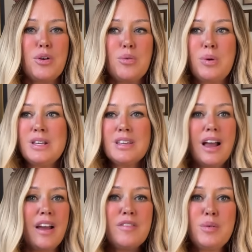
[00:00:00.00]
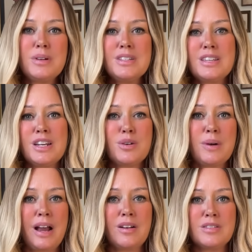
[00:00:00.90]
We saw everyone sitting
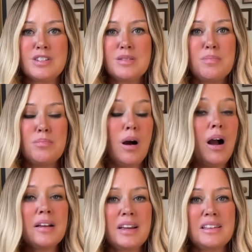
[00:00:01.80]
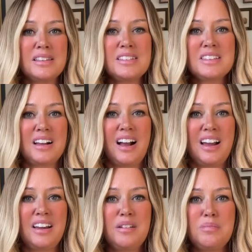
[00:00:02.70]
around mocking this
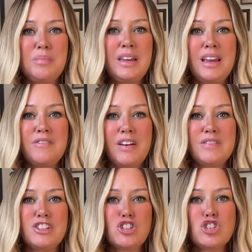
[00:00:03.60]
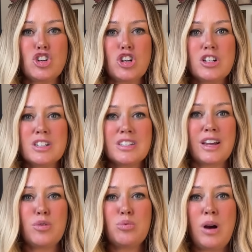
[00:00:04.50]
guy, making fun of his shirt.
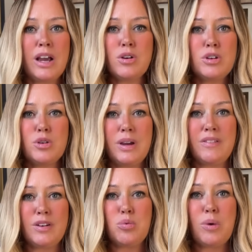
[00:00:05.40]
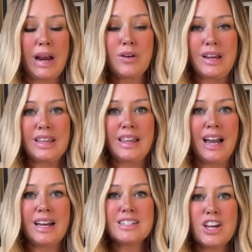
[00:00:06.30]
Like, why are you even wearing
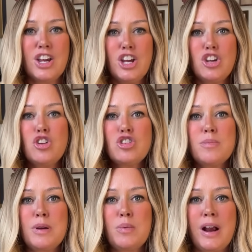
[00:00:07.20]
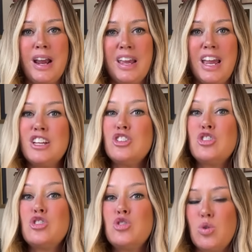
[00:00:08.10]
that? You should be wearing a
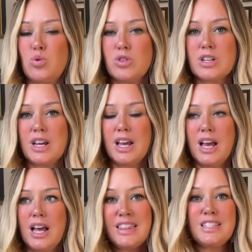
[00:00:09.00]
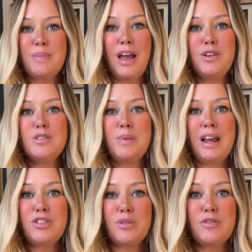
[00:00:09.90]
suit. This man who's
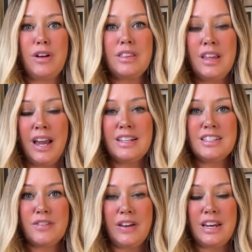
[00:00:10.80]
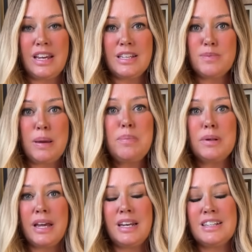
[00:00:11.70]
been out there on the front lines defending his
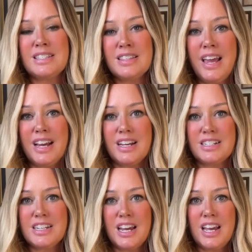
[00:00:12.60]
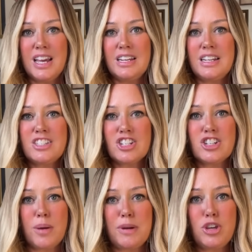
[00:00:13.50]
people and his land needs to
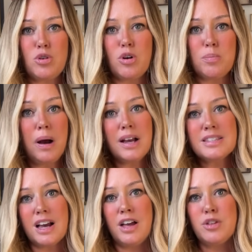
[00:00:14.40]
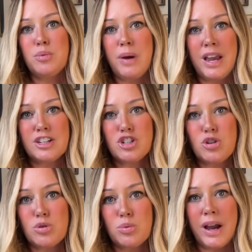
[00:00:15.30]
stop at Hugo Boss on the way
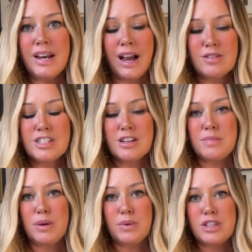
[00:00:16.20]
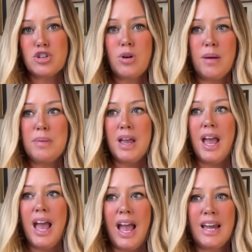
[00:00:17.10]
to the White House to meet with Trump.
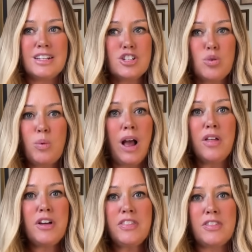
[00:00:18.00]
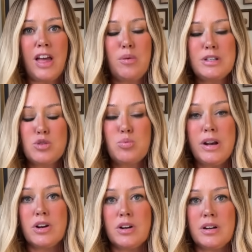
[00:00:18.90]
And we all thought that that was
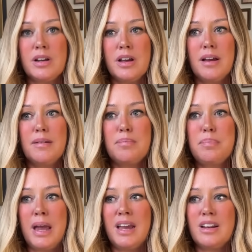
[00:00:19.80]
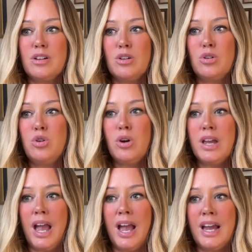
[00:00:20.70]
weird. But
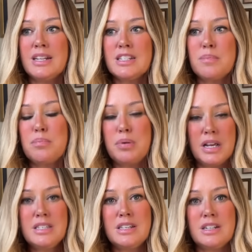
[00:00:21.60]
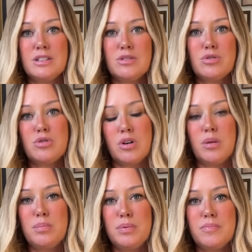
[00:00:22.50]
look at President
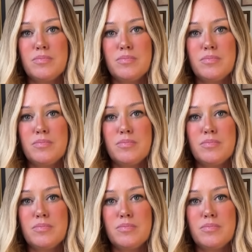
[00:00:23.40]
Trump,